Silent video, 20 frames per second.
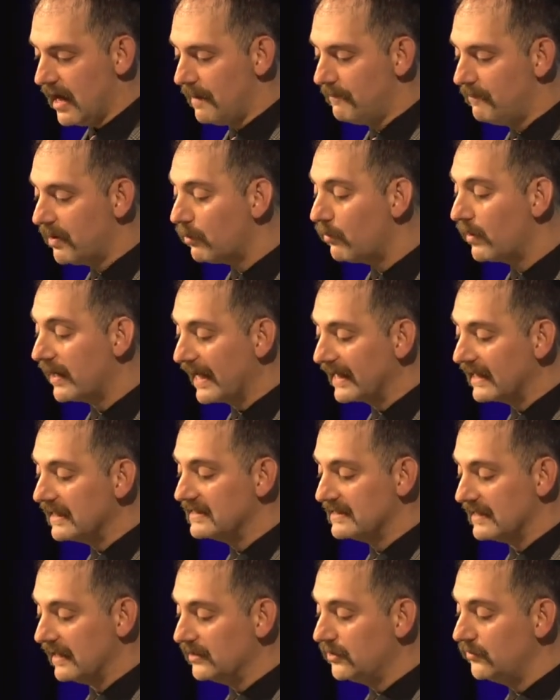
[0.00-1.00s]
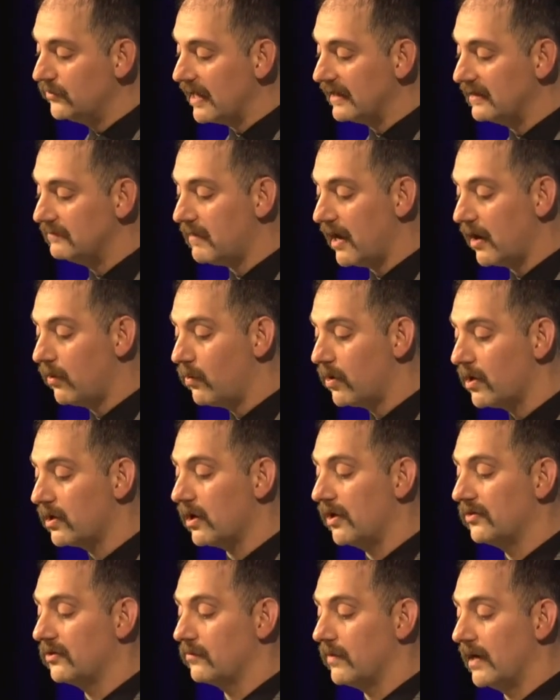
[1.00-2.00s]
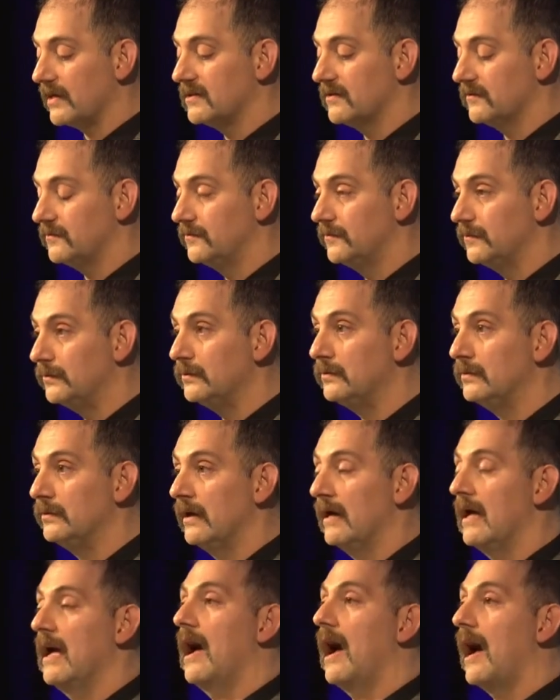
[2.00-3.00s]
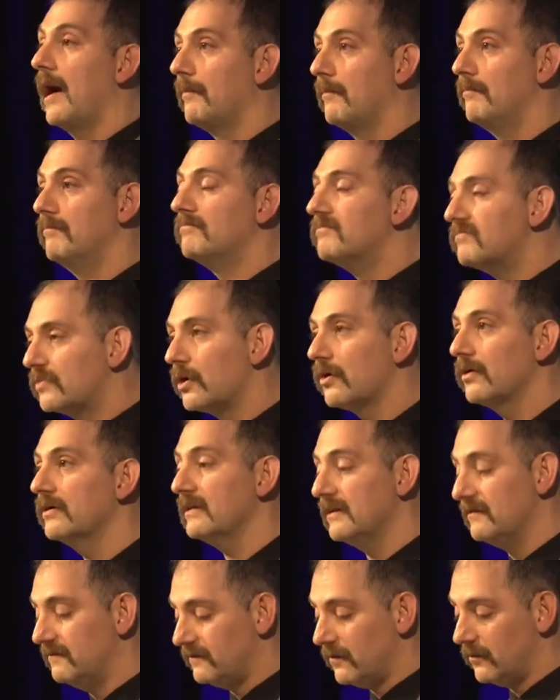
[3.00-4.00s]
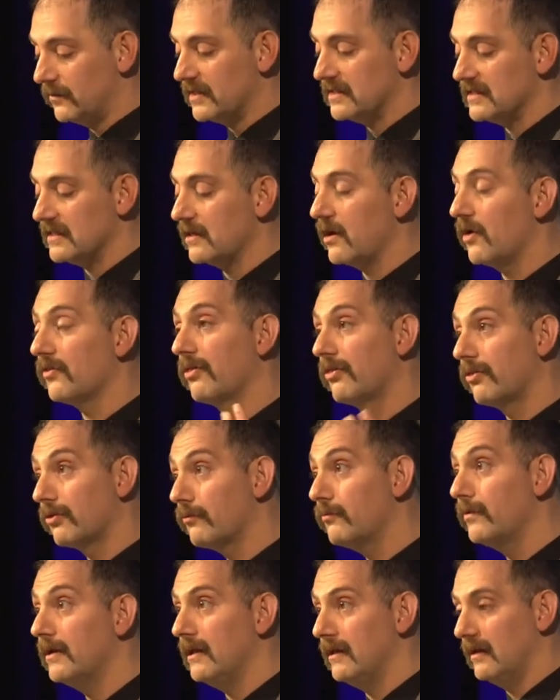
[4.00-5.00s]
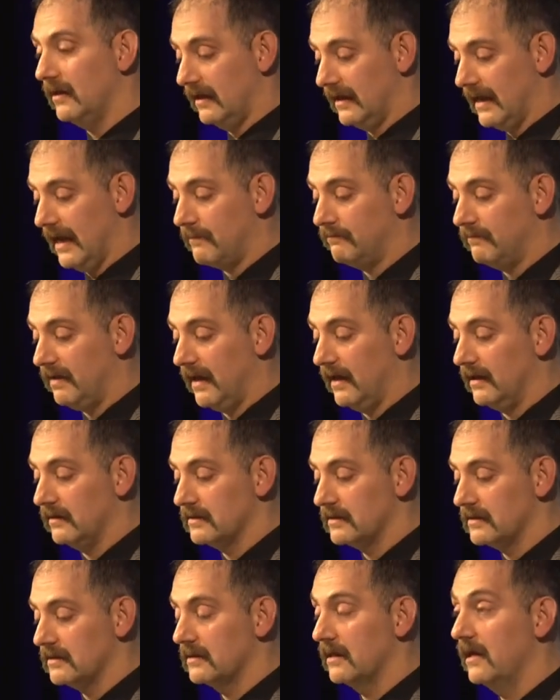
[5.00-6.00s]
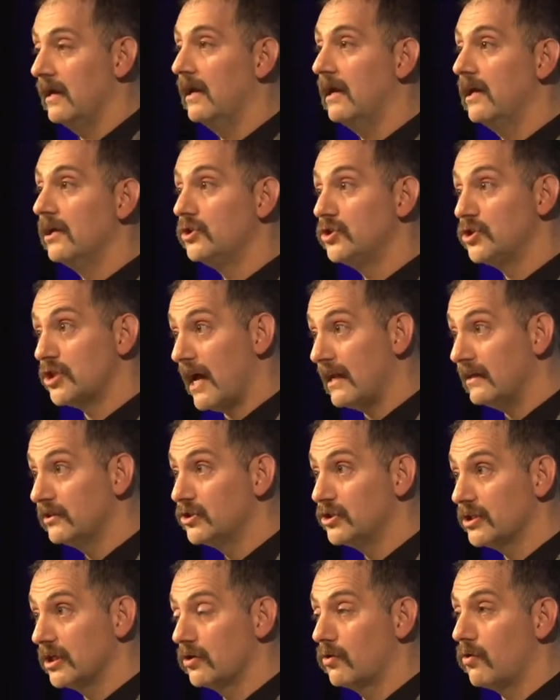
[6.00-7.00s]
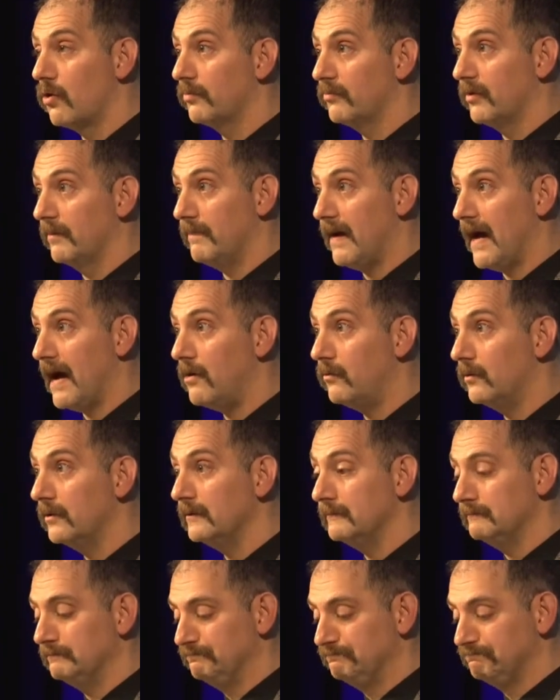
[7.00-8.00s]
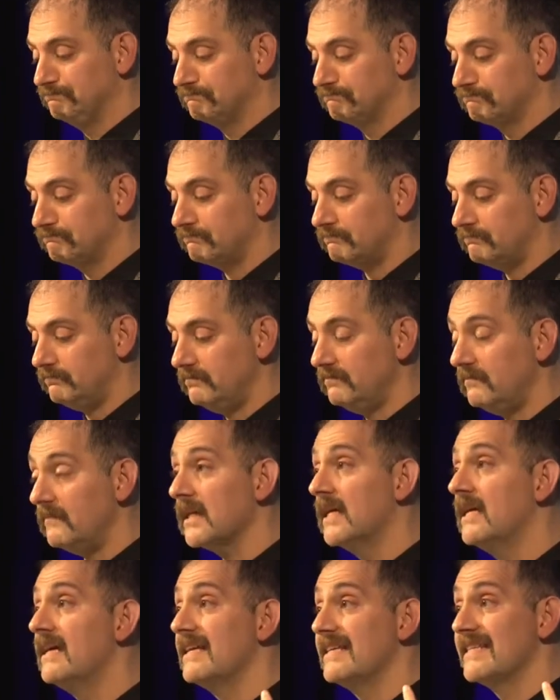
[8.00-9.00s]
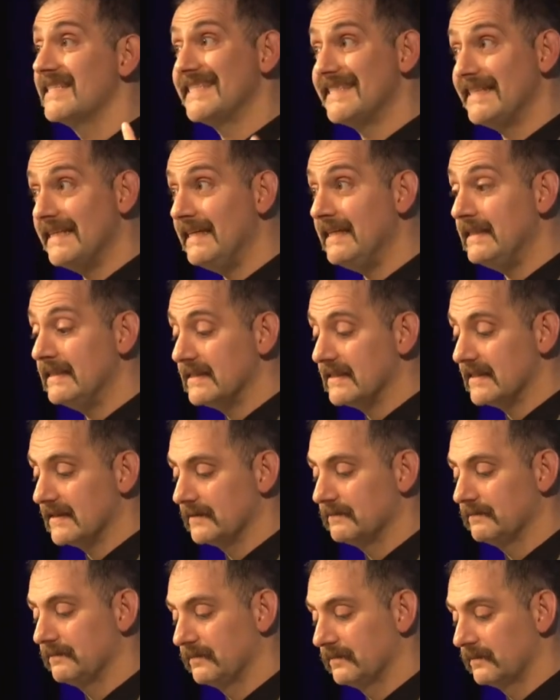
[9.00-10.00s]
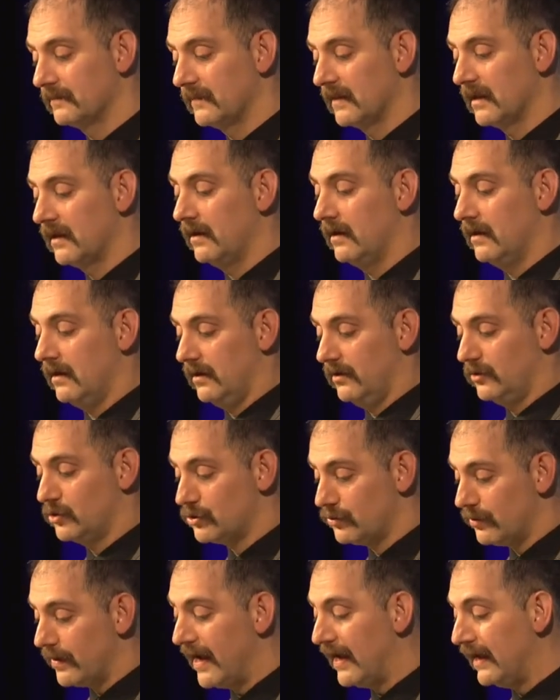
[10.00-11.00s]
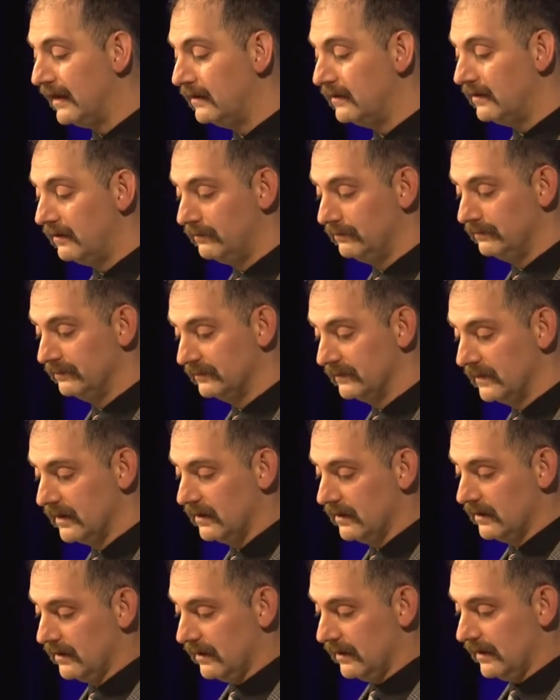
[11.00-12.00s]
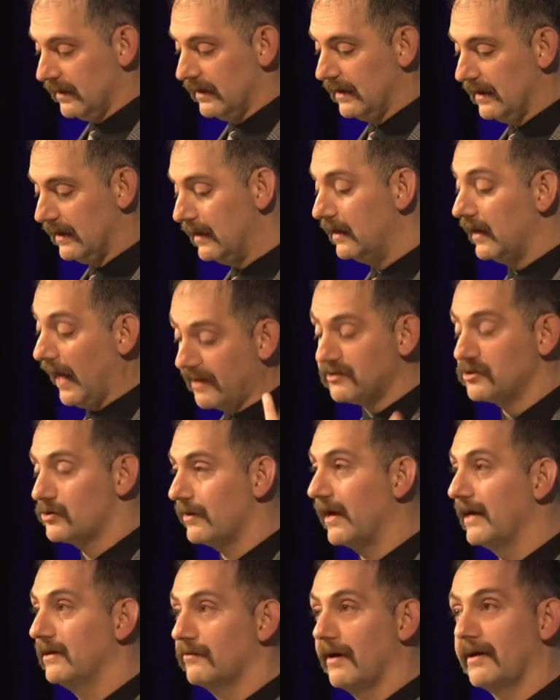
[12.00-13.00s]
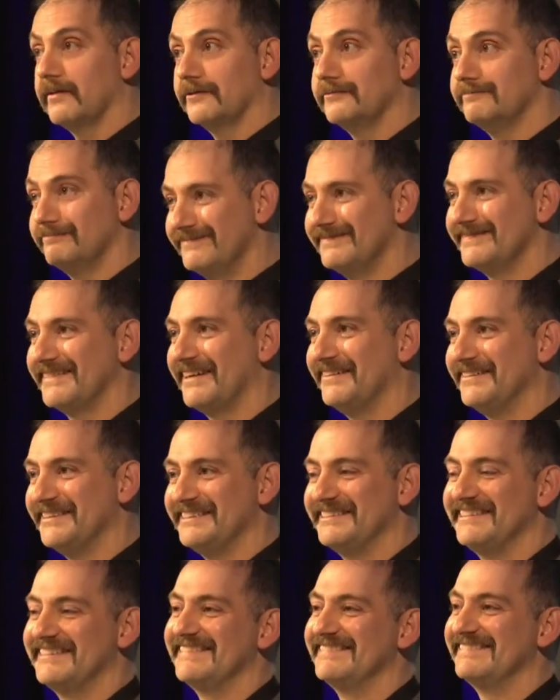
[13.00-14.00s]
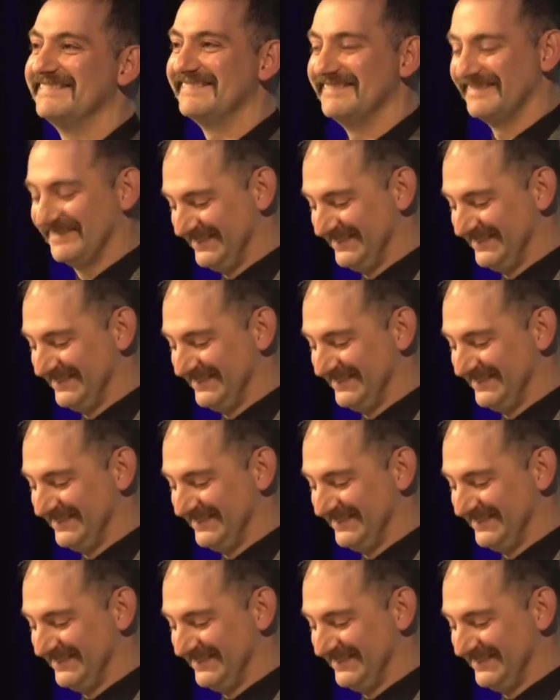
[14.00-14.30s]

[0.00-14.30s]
But what I can tell you that in my work on the right to food, I'm currently focusing on three campaigns: challenging corporate power, seeds, trade, There it is.